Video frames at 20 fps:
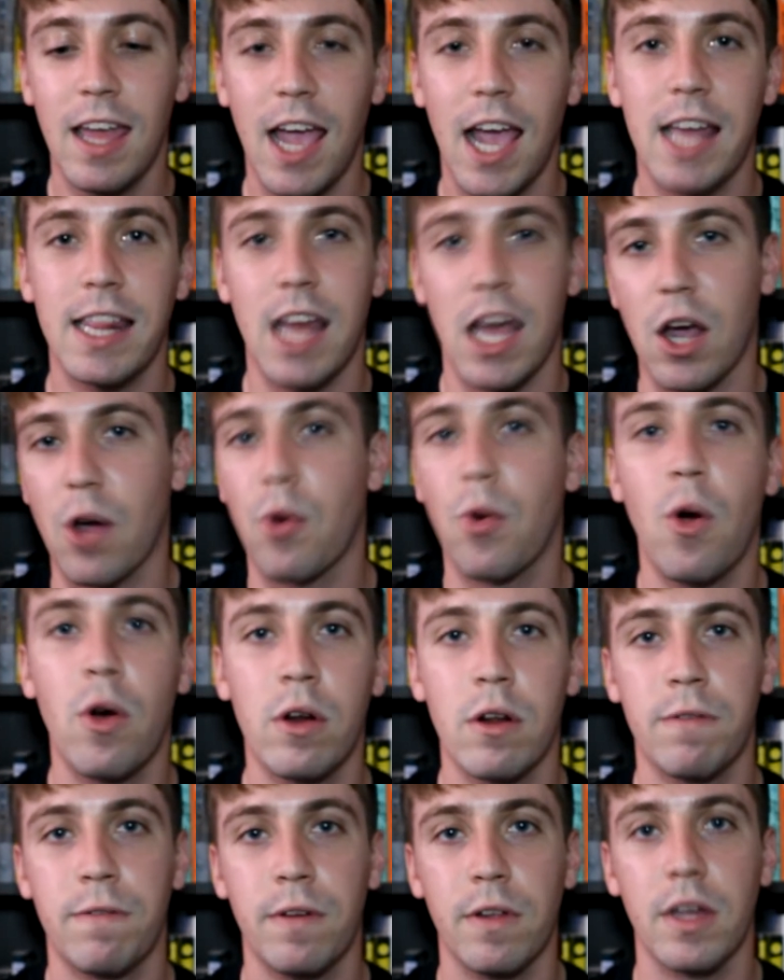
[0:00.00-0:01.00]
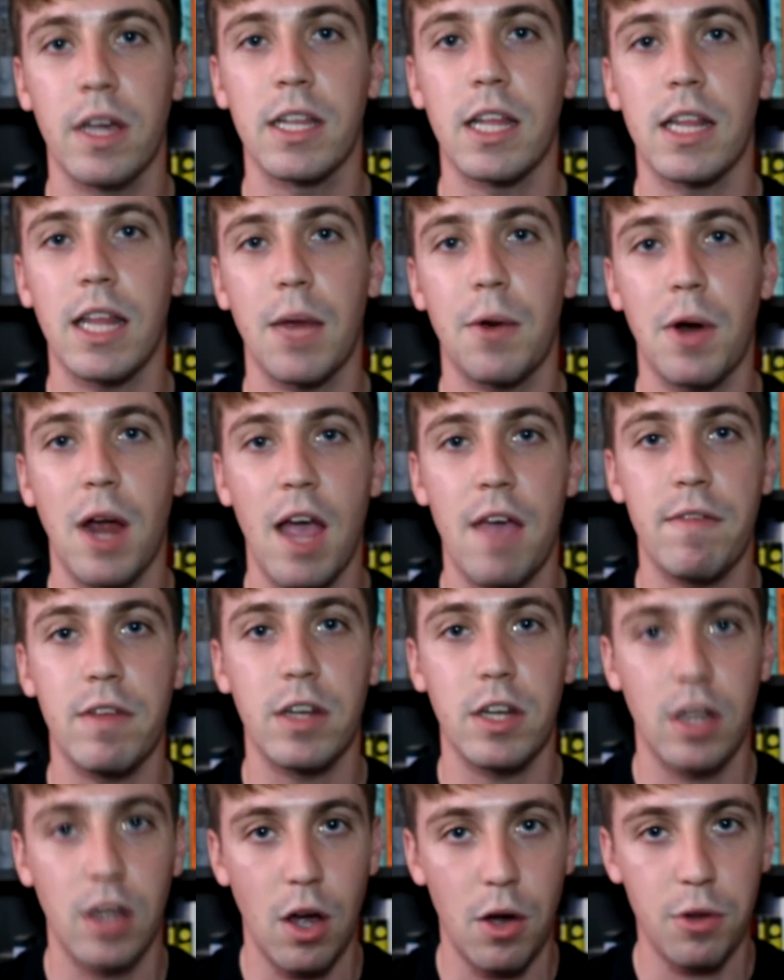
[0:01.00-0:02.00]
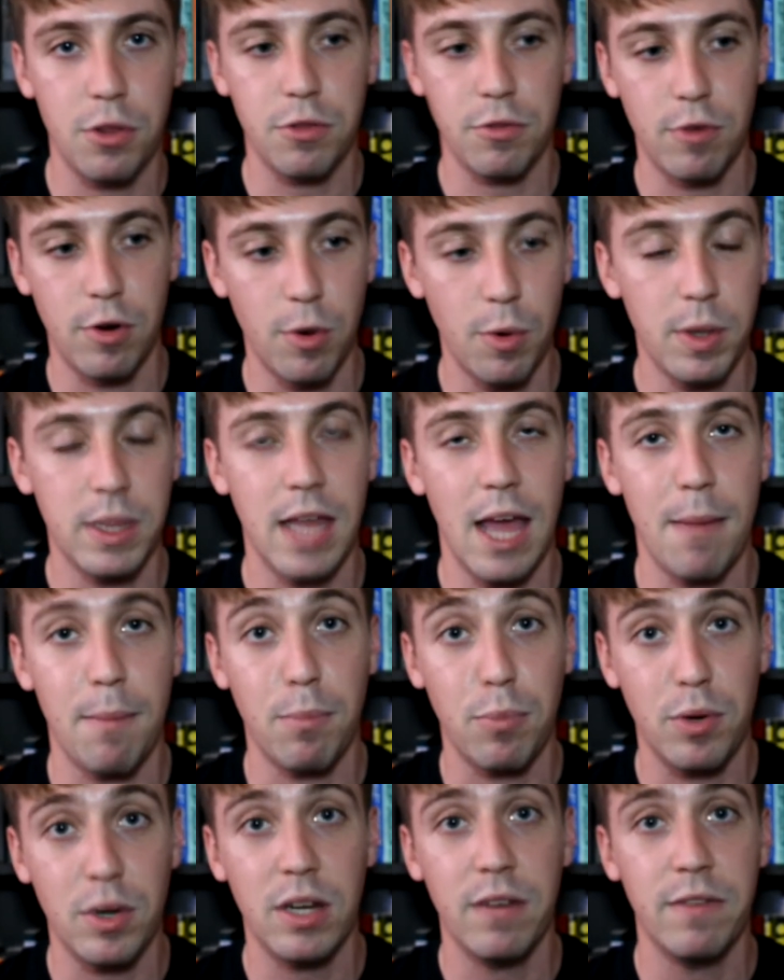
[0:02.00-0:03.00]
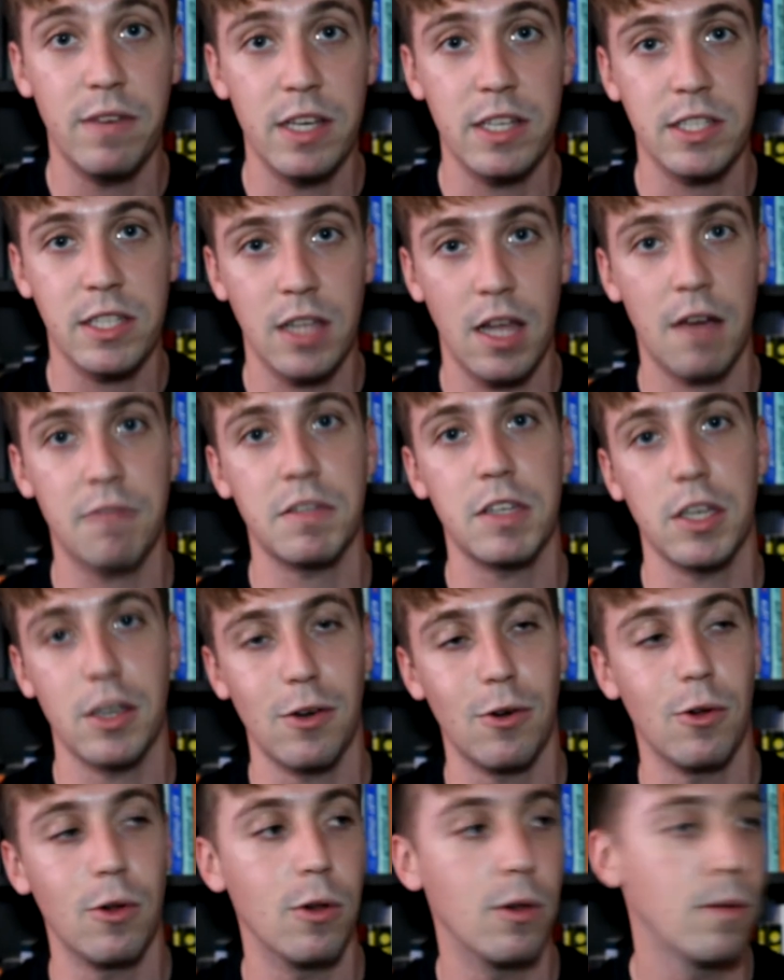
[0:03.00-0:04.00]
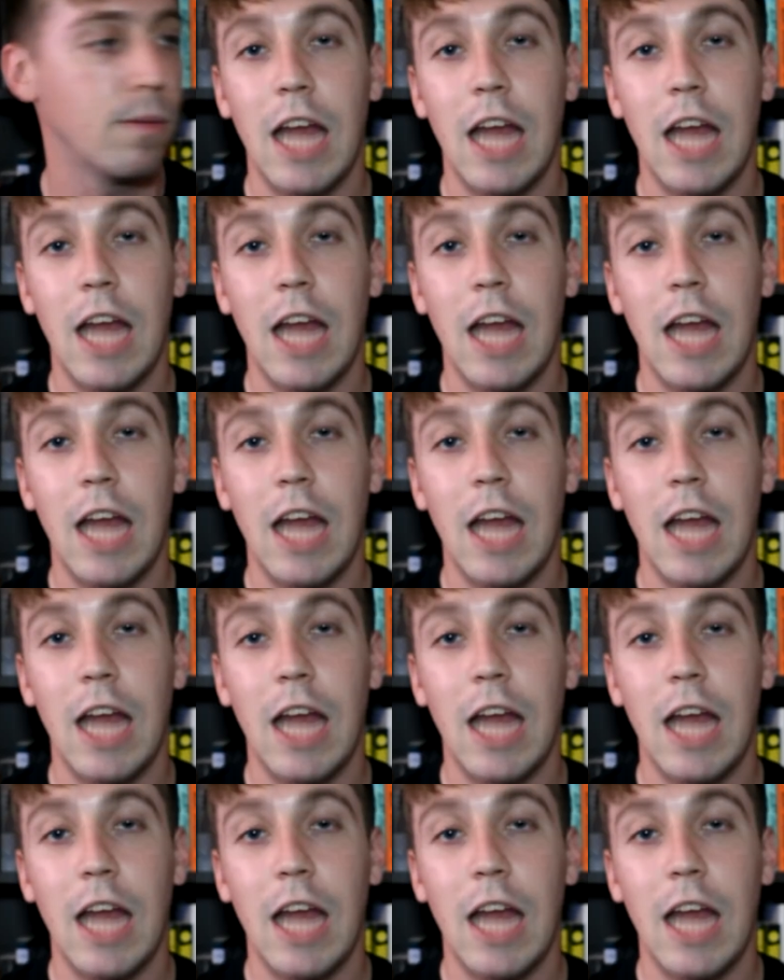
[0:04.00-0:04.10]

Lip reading: and that quota filling that they were having to go through with that previous lofty goal.